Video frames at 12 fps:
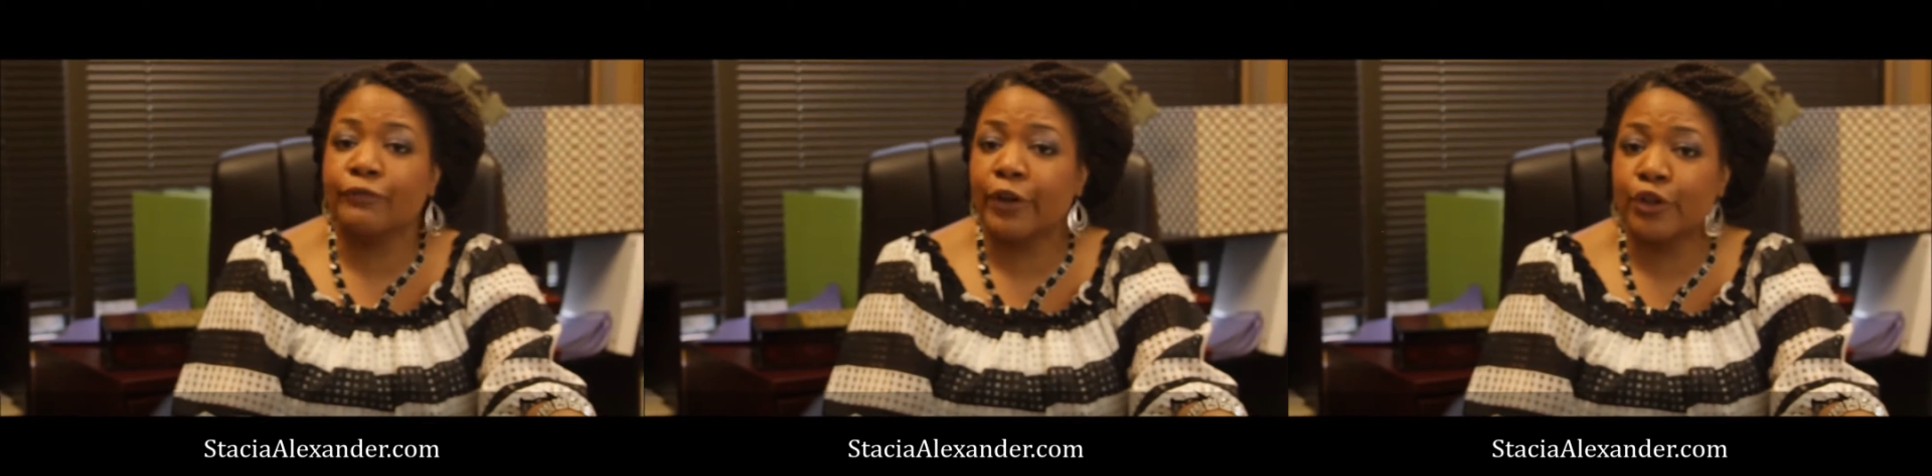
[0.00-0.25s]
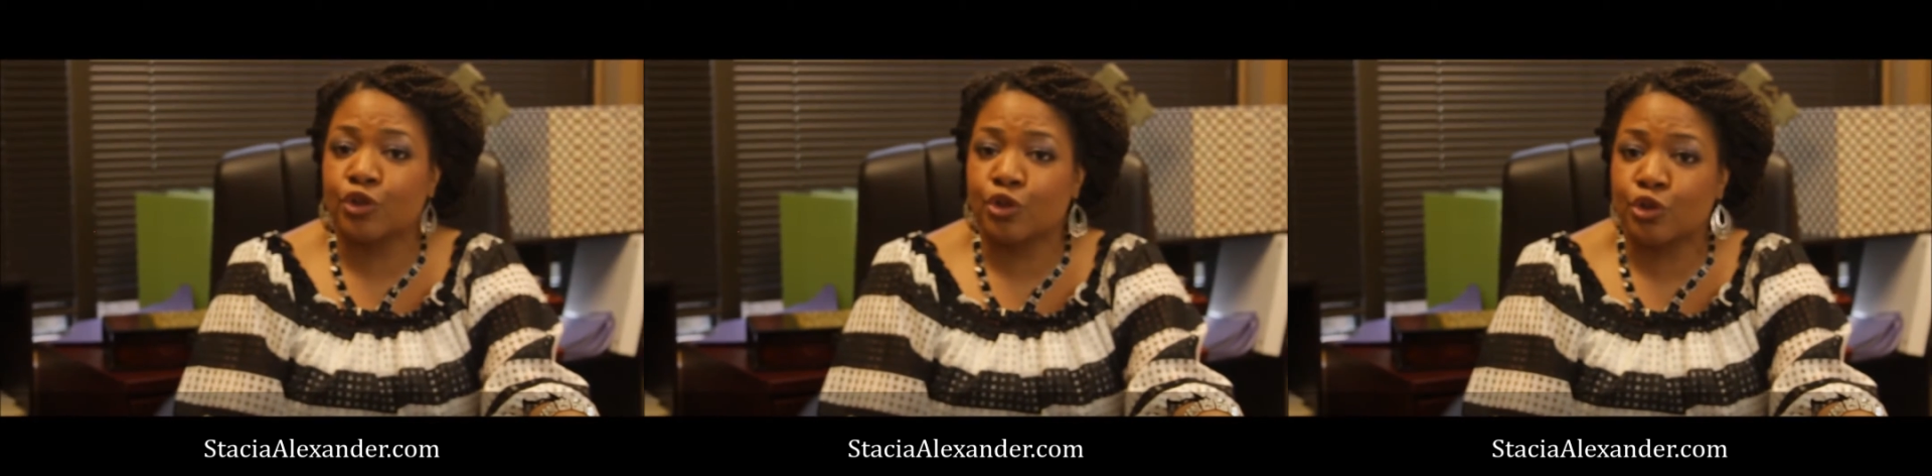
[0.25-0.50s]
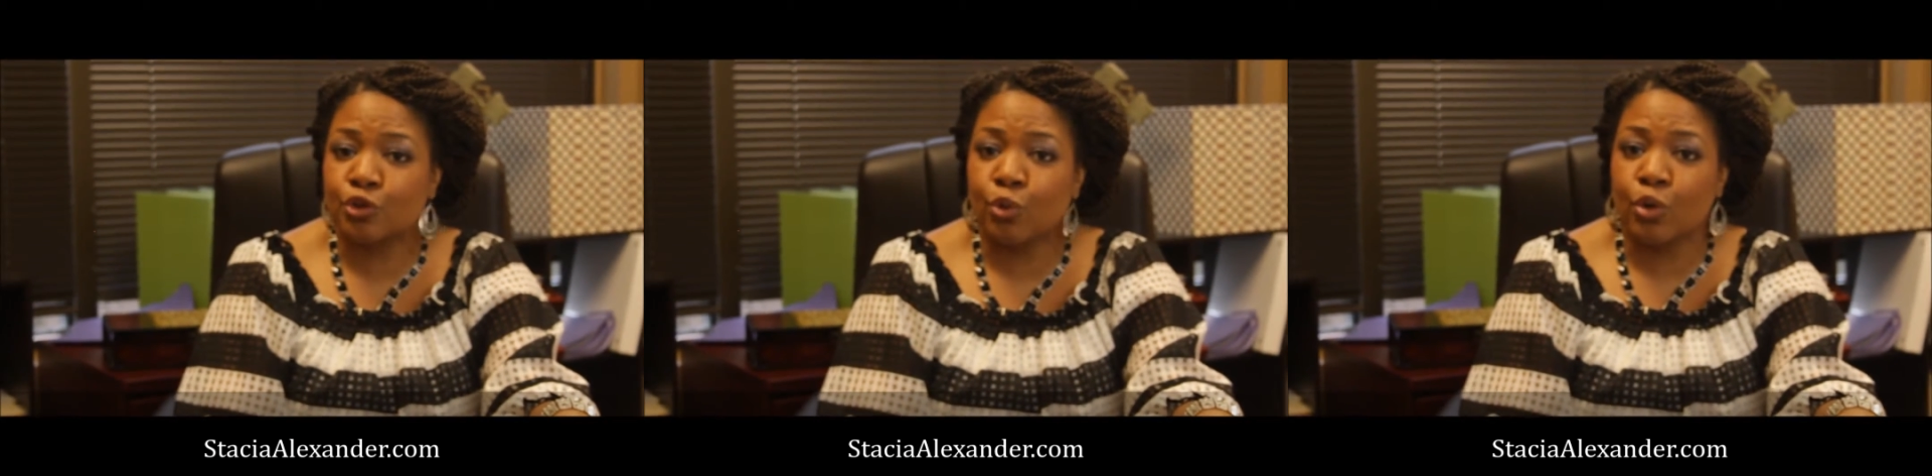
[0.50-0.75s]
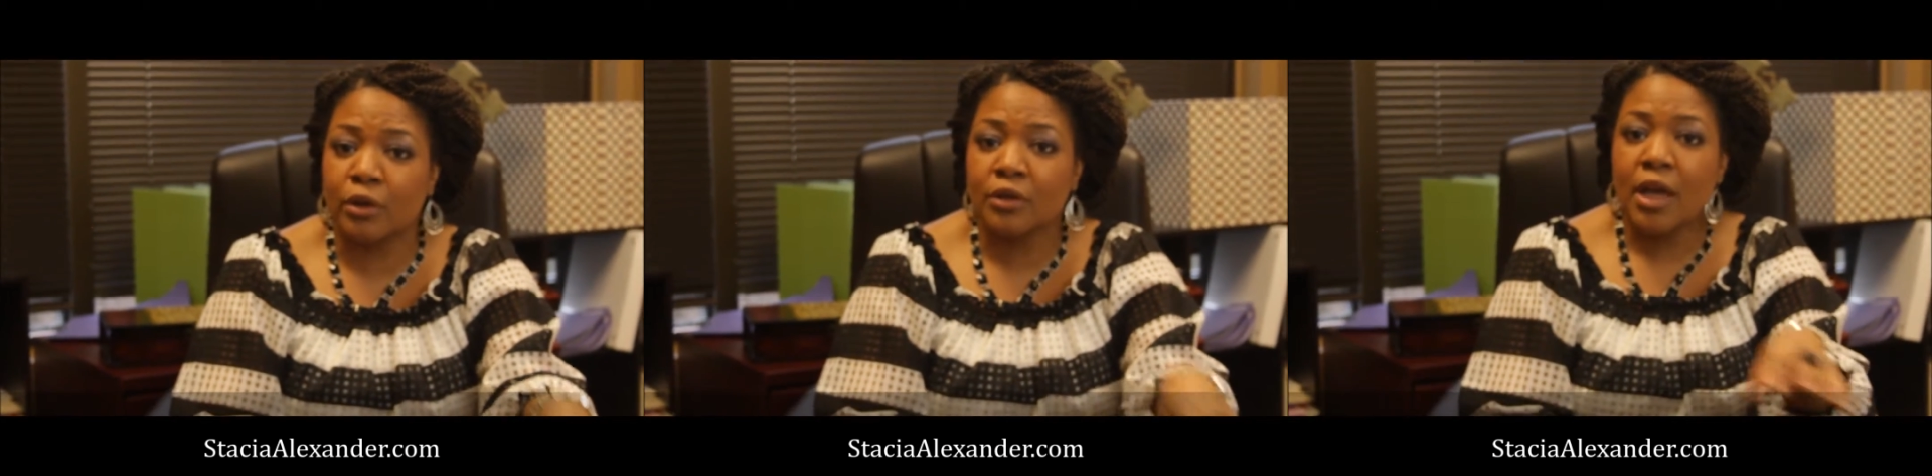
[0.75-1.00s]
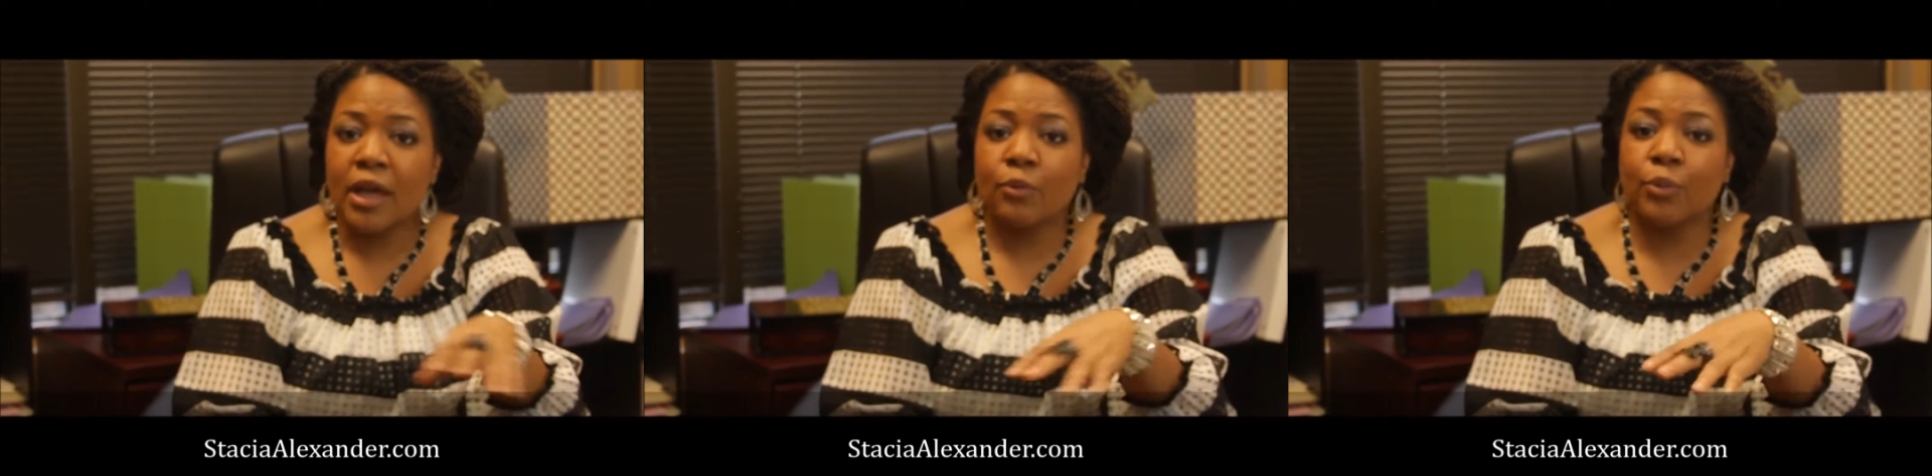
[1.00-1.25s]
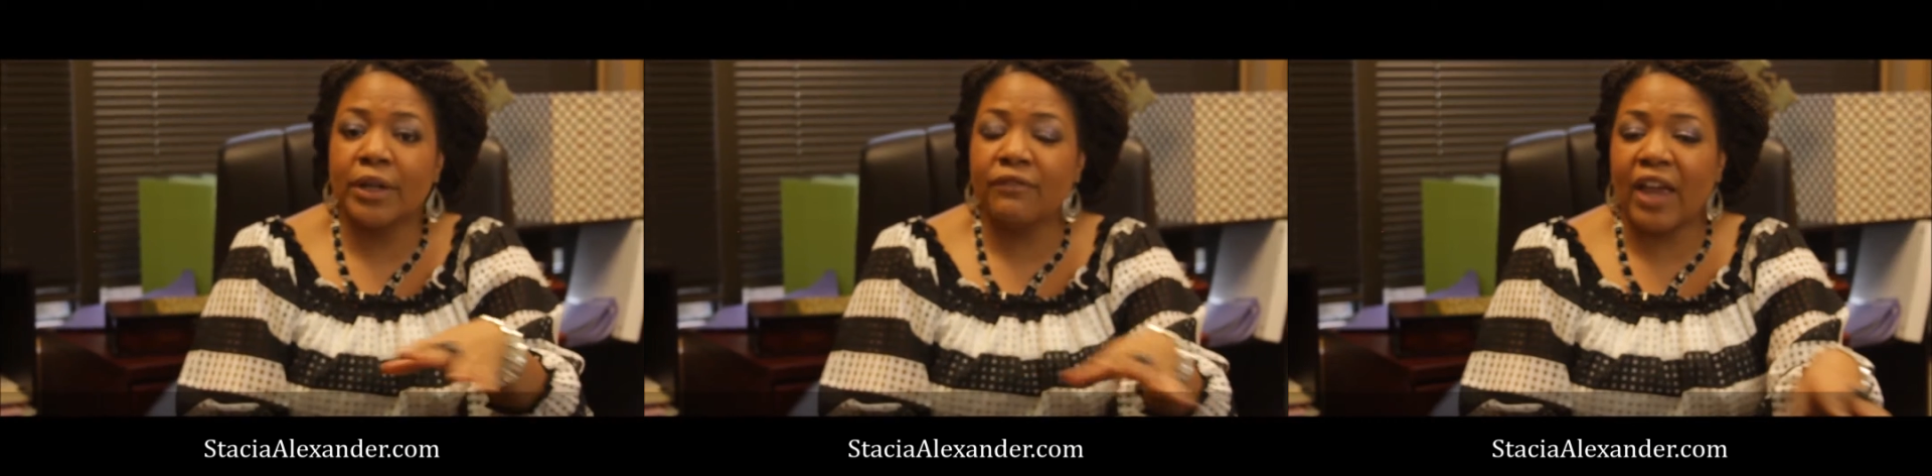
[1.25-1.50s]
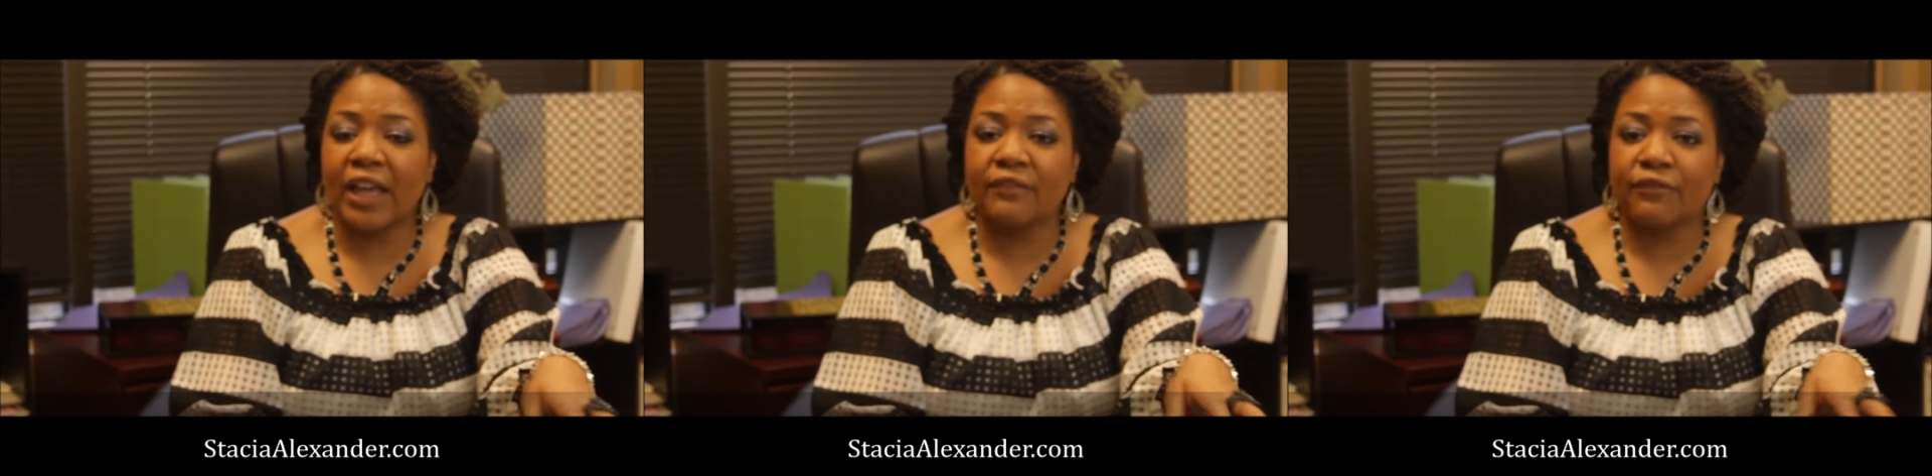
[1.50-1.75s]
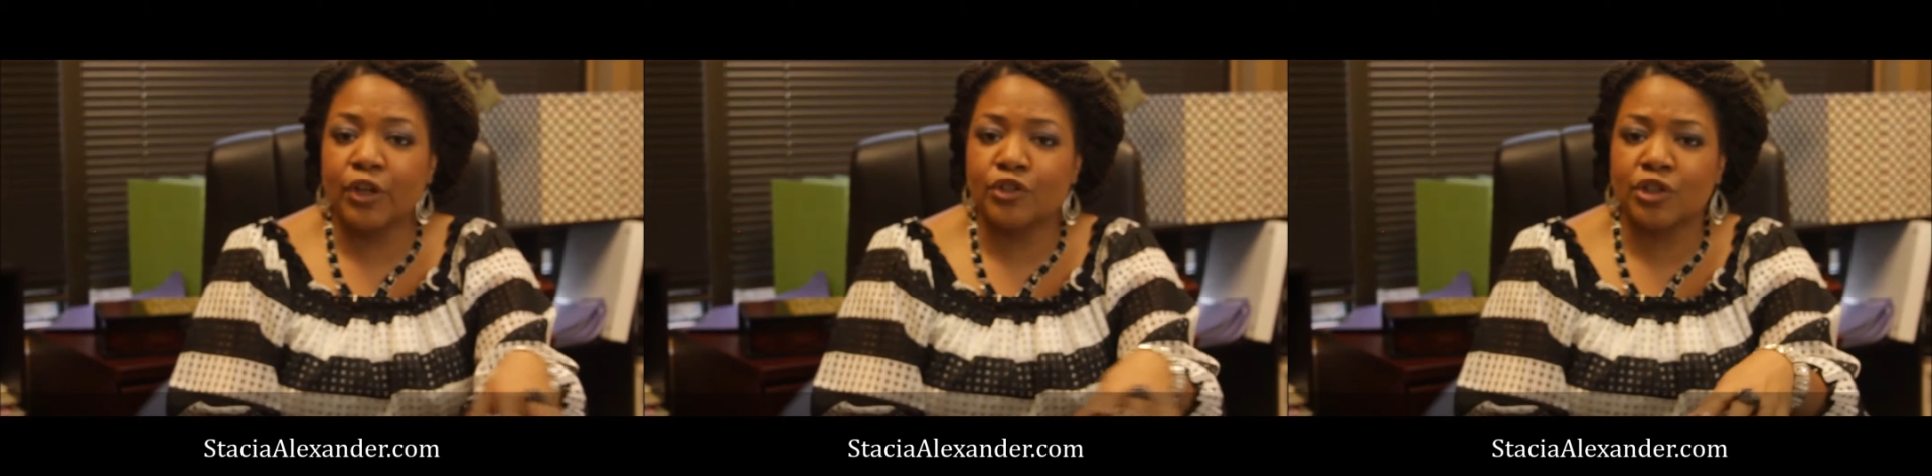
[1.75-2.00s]
furniture store,
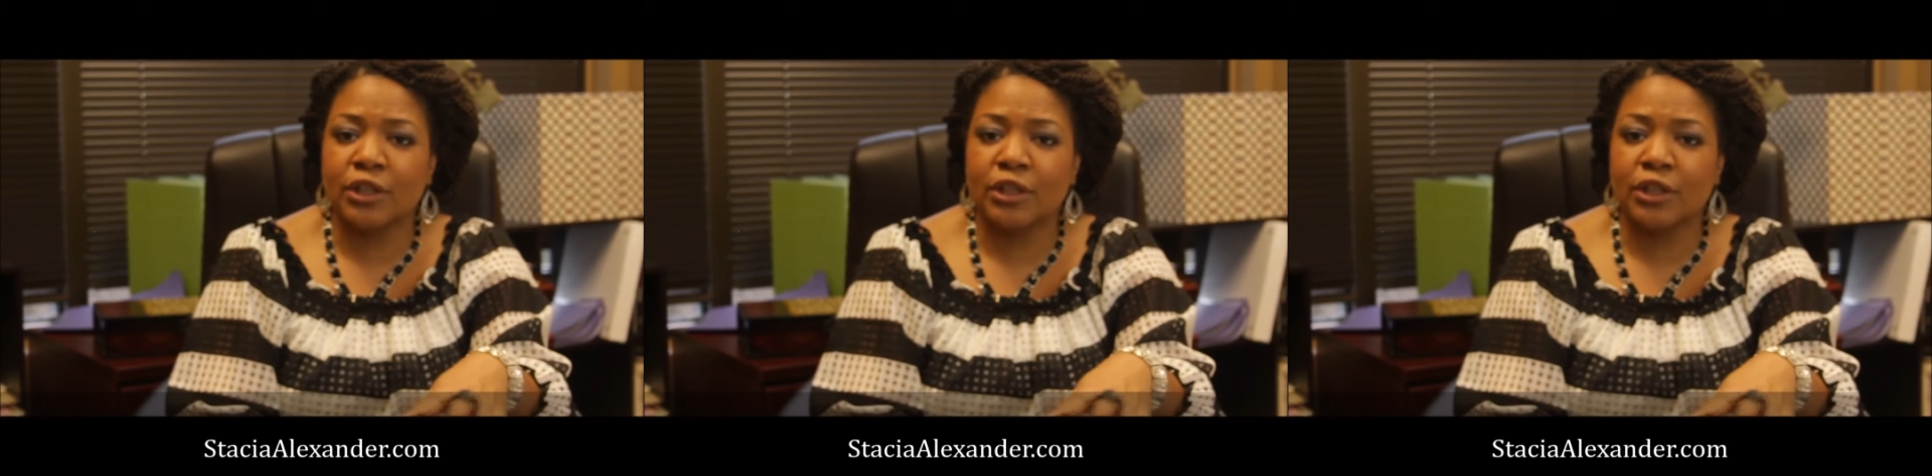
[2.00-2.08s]
renovating furniture.